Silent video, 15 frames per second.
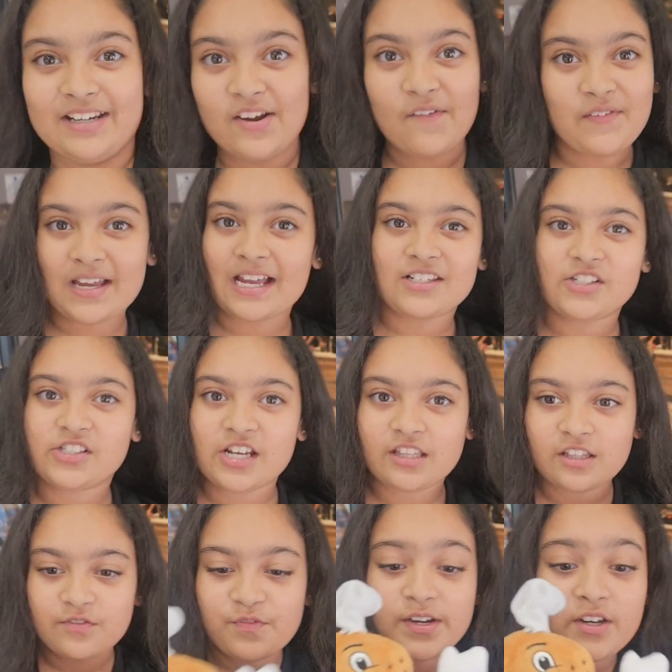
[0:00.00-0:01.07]
and don't forget to share
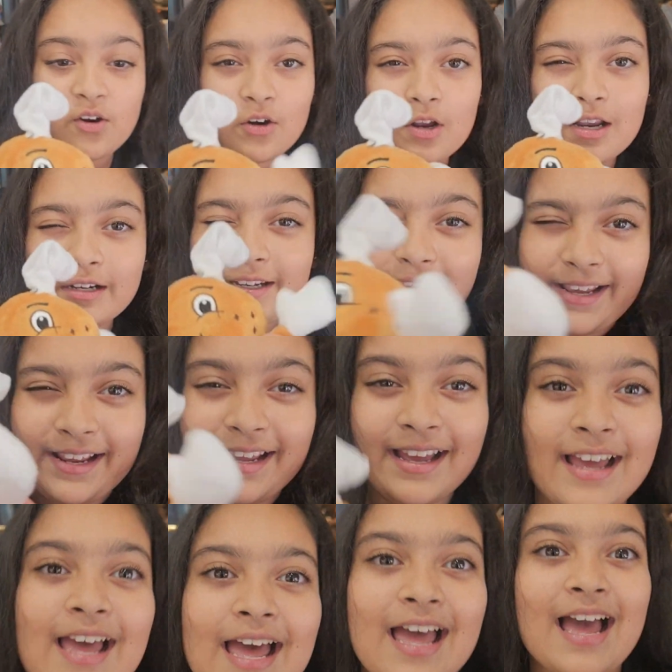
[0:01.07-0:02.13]
this video. Thank
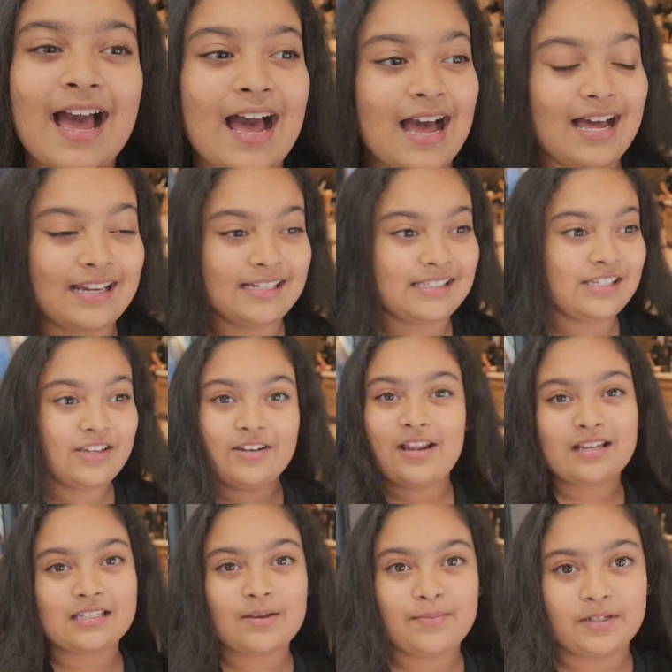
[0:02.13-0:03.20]
you and see you
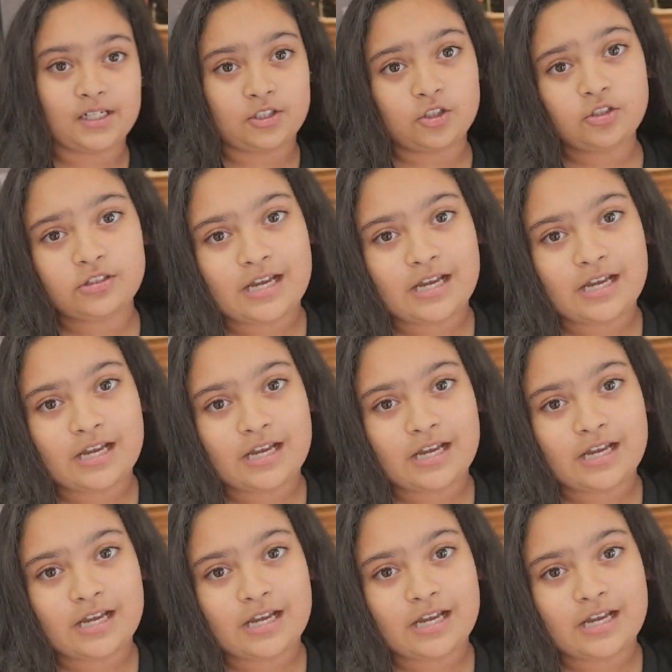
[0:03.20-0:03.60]
next time in a new